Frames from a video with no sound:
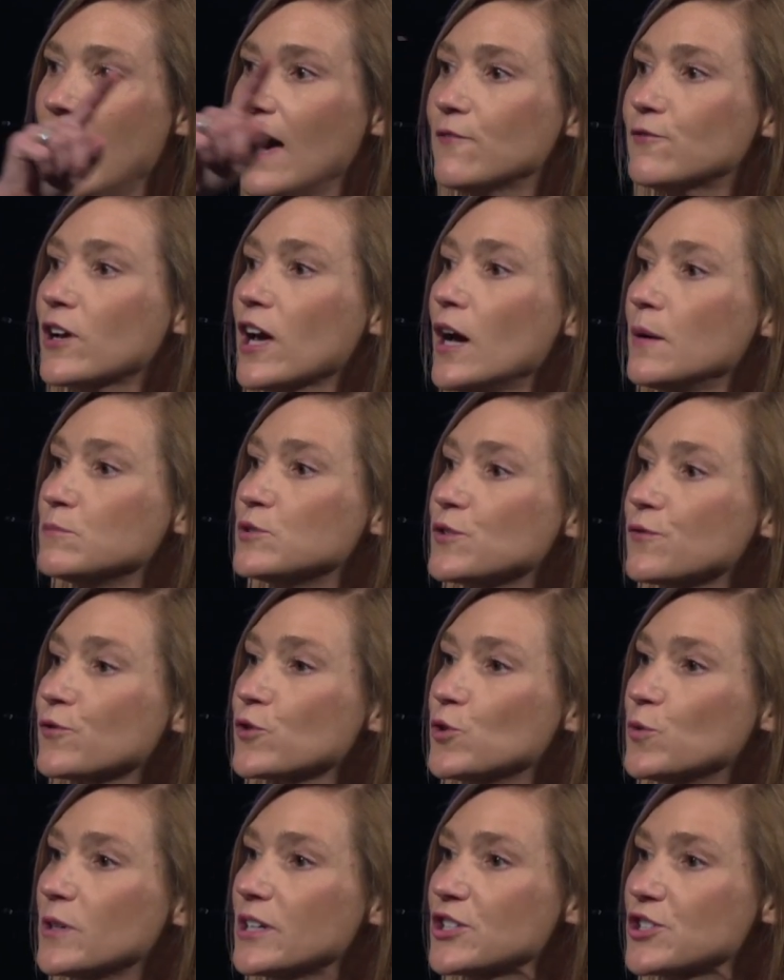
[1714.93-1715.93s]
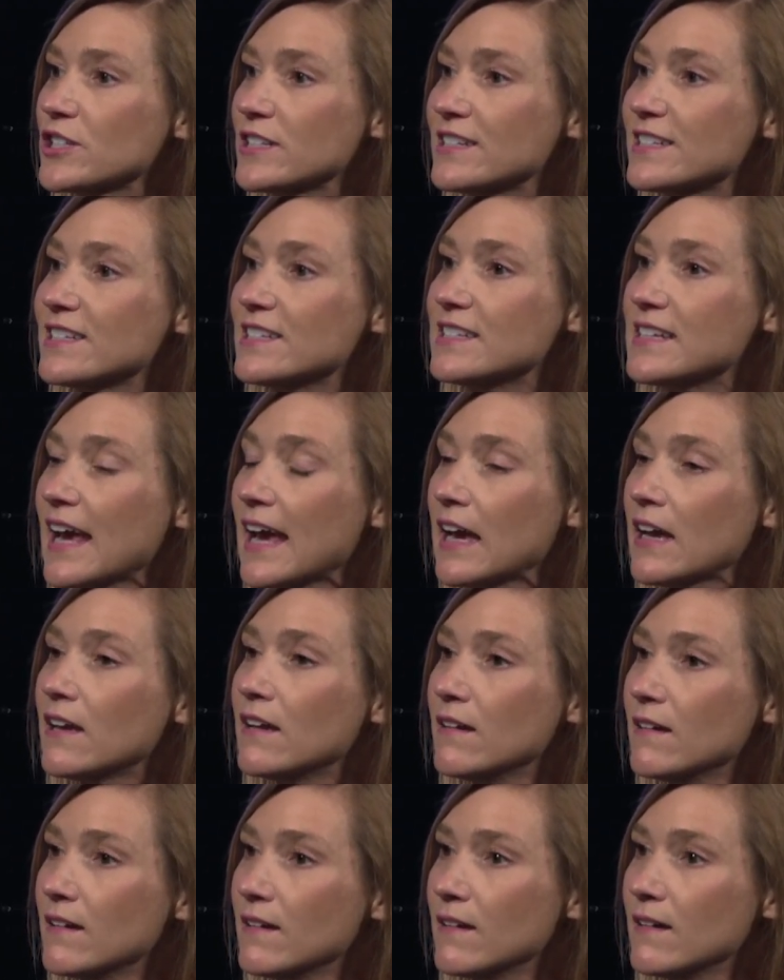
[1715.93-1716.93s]
have come to fruition
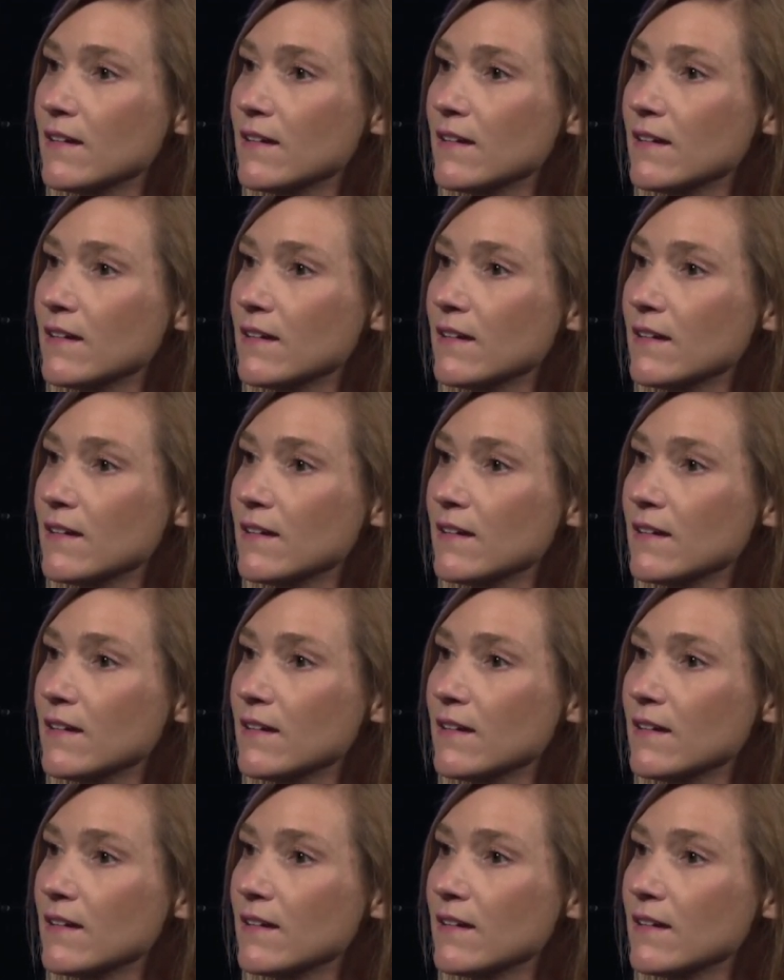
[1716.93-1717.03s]
today.